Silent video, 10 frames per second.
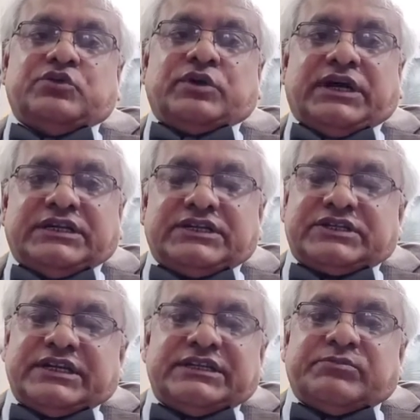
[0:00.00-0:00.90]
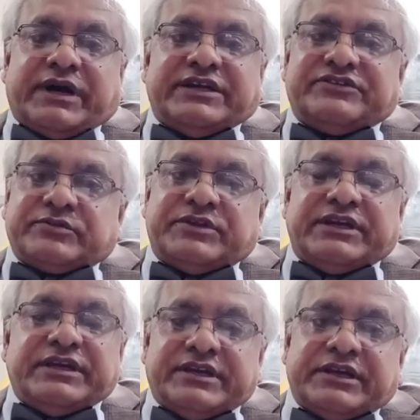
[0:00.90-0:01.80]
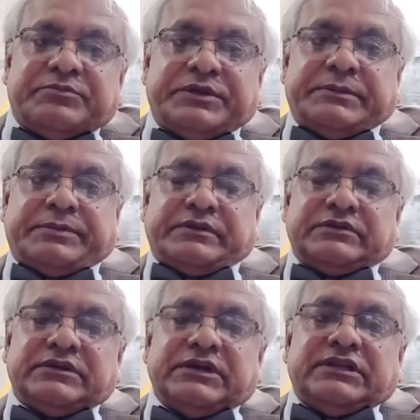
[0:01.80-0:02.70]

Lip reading: to understand the minds of the Indian people.